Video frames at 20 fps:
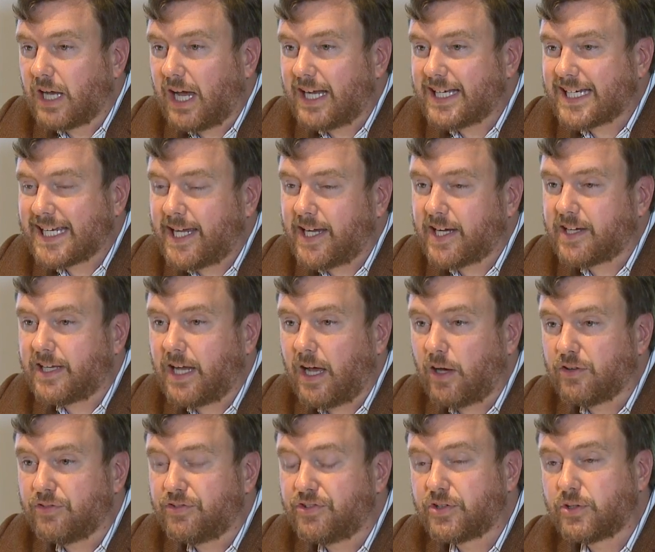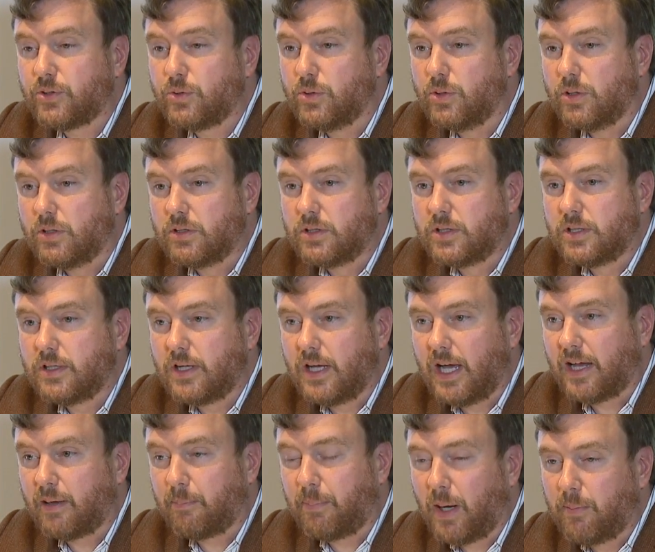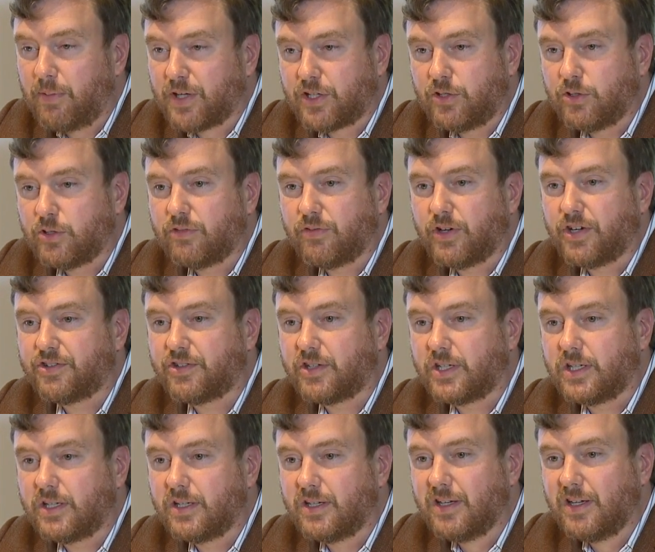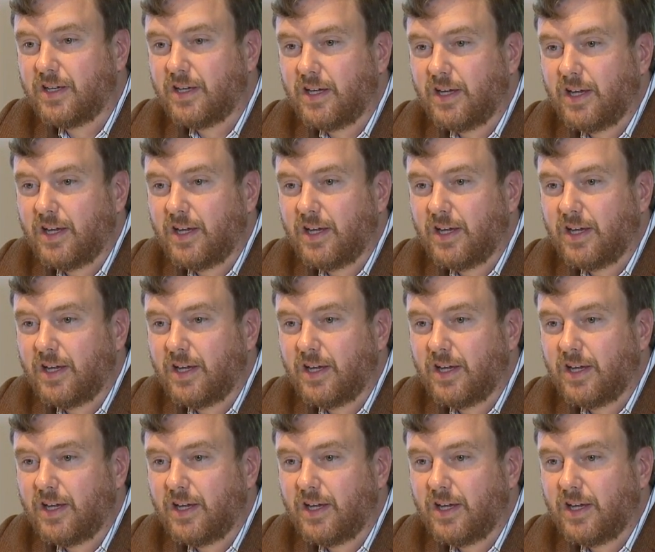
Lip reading: got kicked out of school at a public university